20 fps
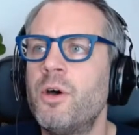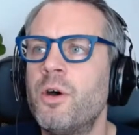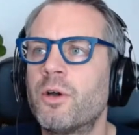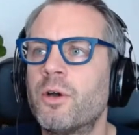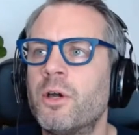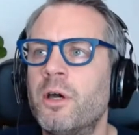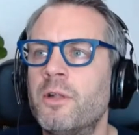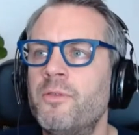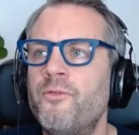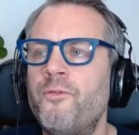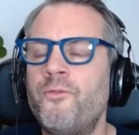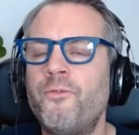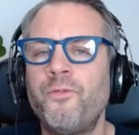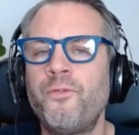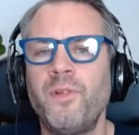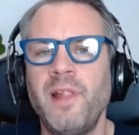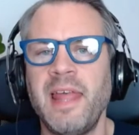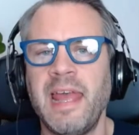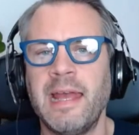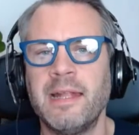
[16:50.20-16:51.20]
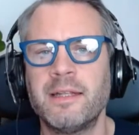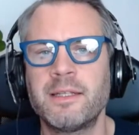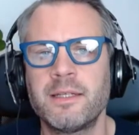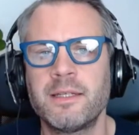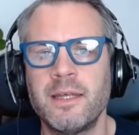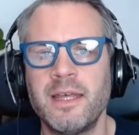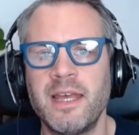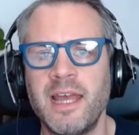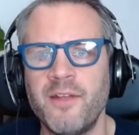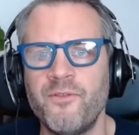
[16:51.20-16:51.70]
conflate
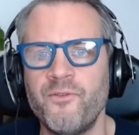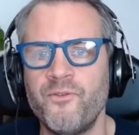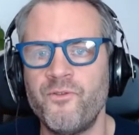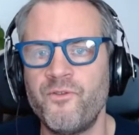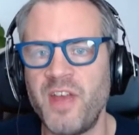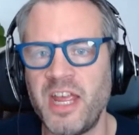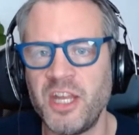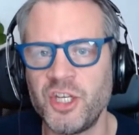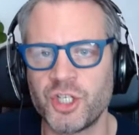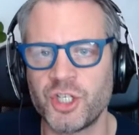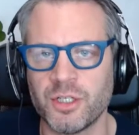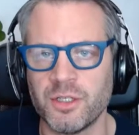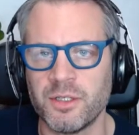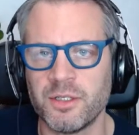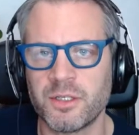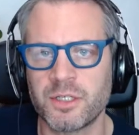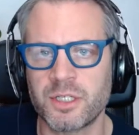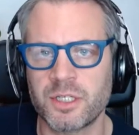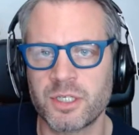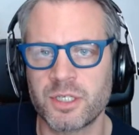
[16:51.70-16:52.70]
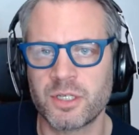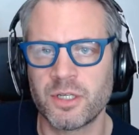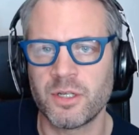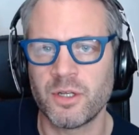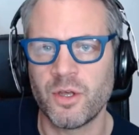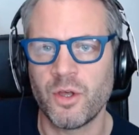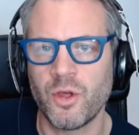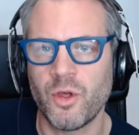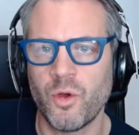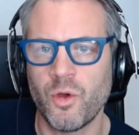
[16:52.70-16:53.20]
invasions
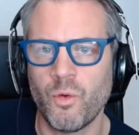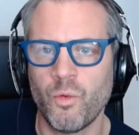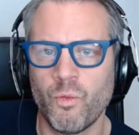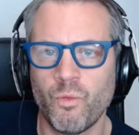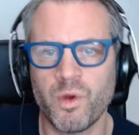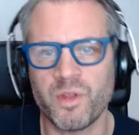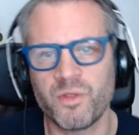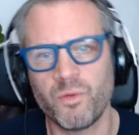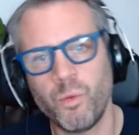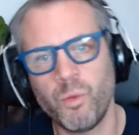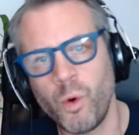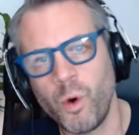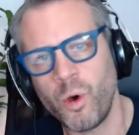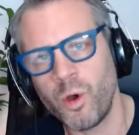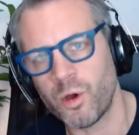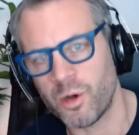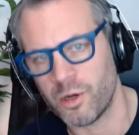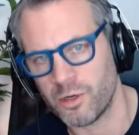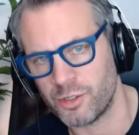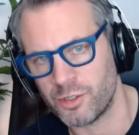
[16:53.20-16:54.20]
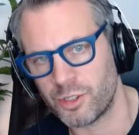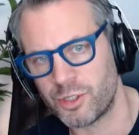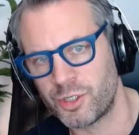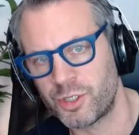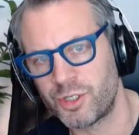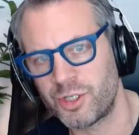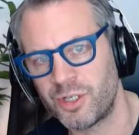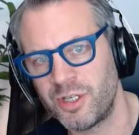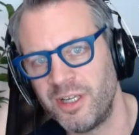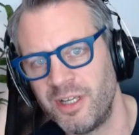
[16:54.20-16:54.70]
with
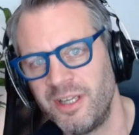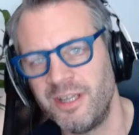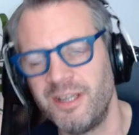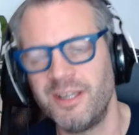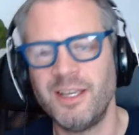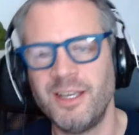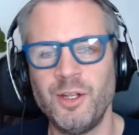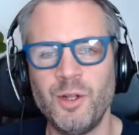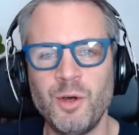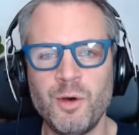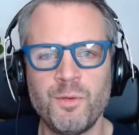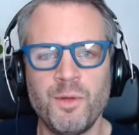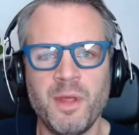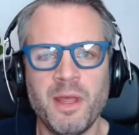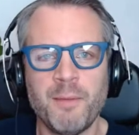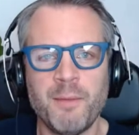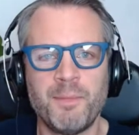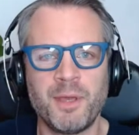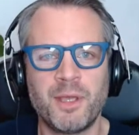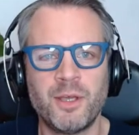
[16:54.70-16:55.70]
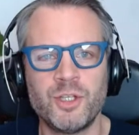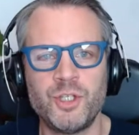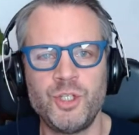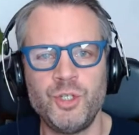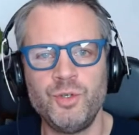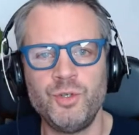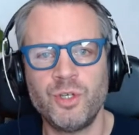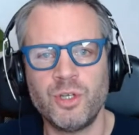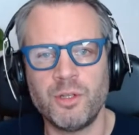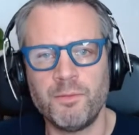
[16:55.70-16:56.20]
wars. Because
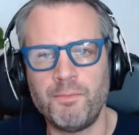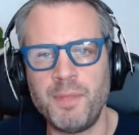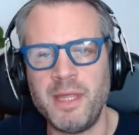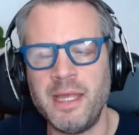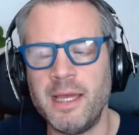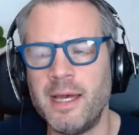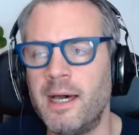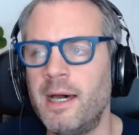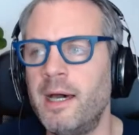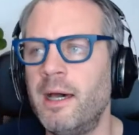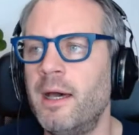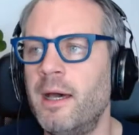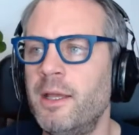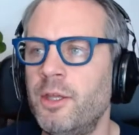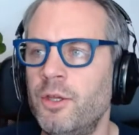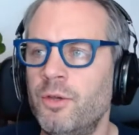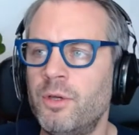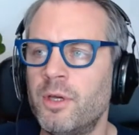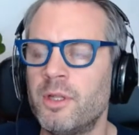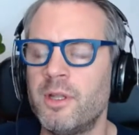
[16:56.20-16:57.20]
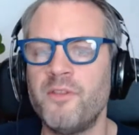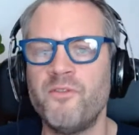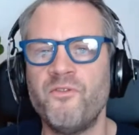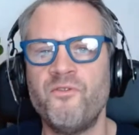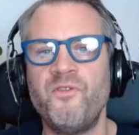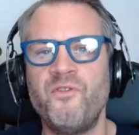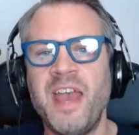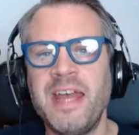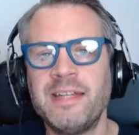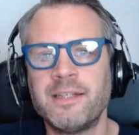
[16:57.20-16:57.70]
you can you can
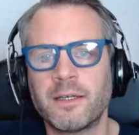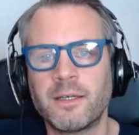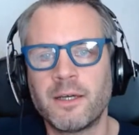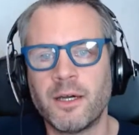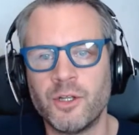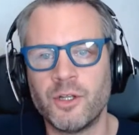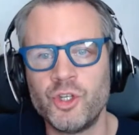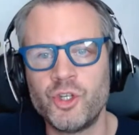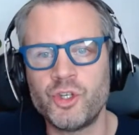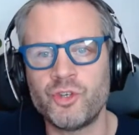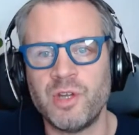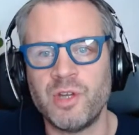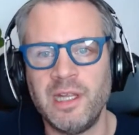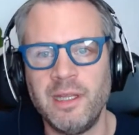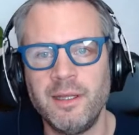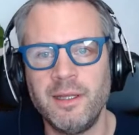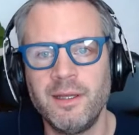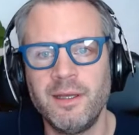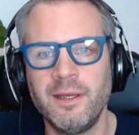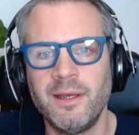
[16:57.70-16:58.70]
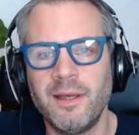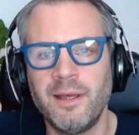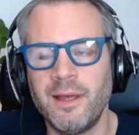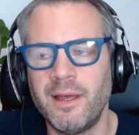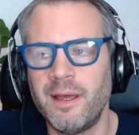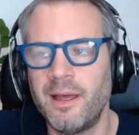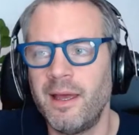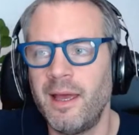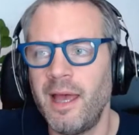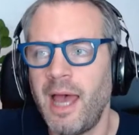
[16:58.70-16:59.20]
invade a country.
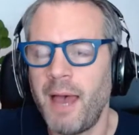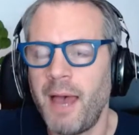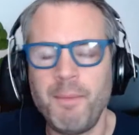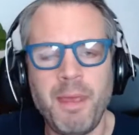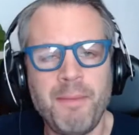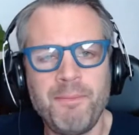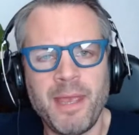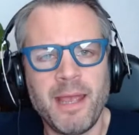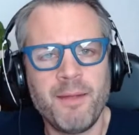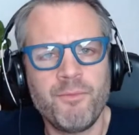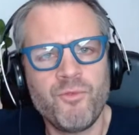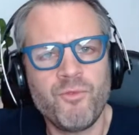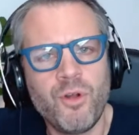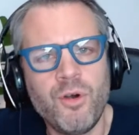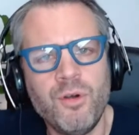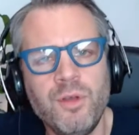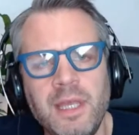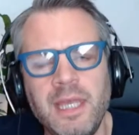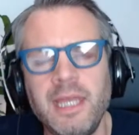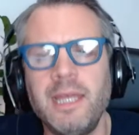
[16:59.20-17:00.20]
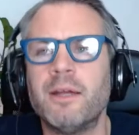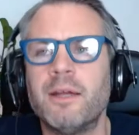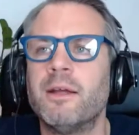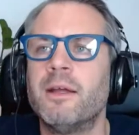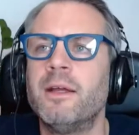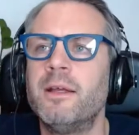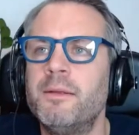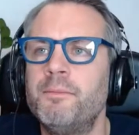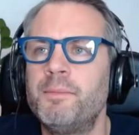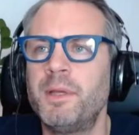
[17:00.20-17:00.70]
Maybe I'm wrong here,
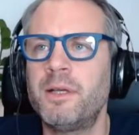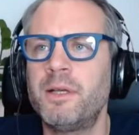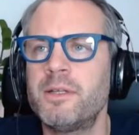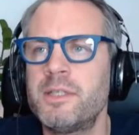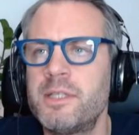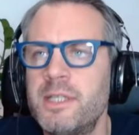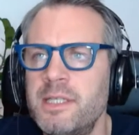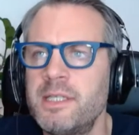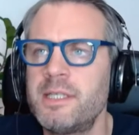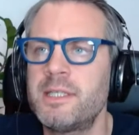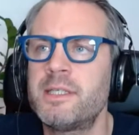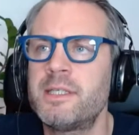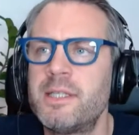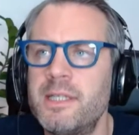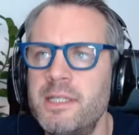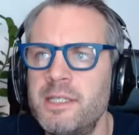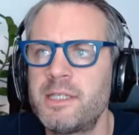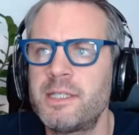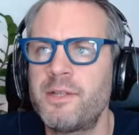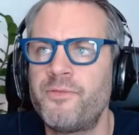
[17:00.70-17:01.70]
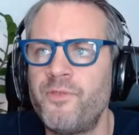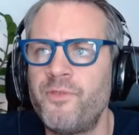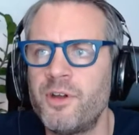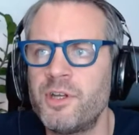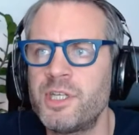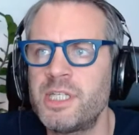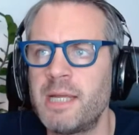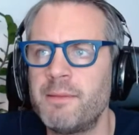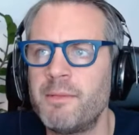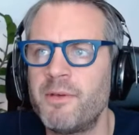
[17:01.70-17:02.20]
because this is the
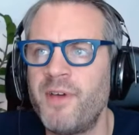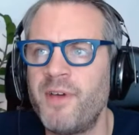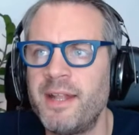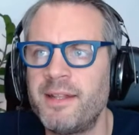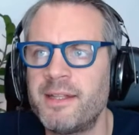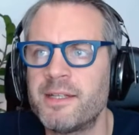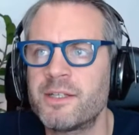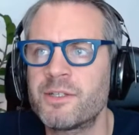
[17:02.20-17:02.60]
first time I've had this